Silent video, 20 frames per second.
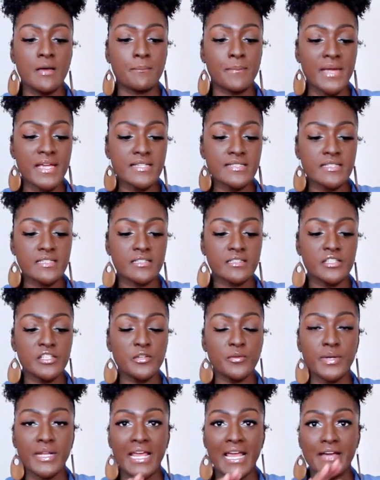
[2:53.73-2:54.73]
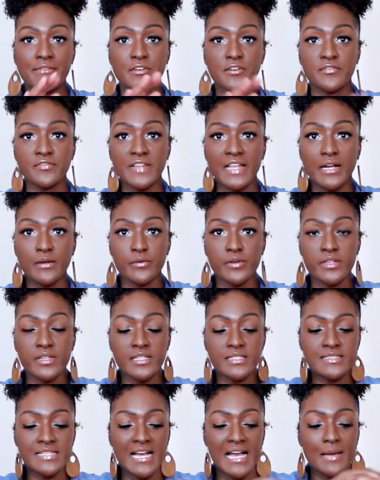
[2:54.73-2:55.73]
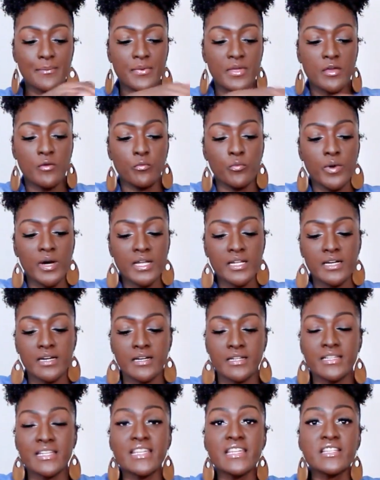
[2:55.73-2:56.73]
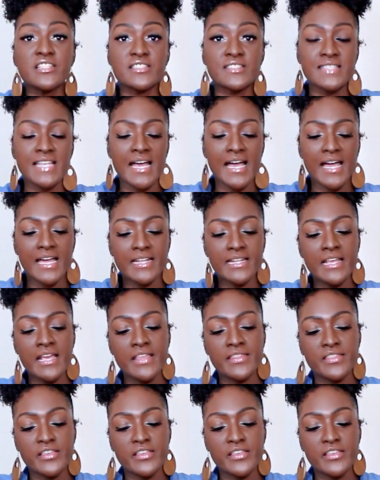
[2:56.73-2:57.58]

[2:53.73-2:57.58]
Basically, you want to have a flower on the top and one on each side.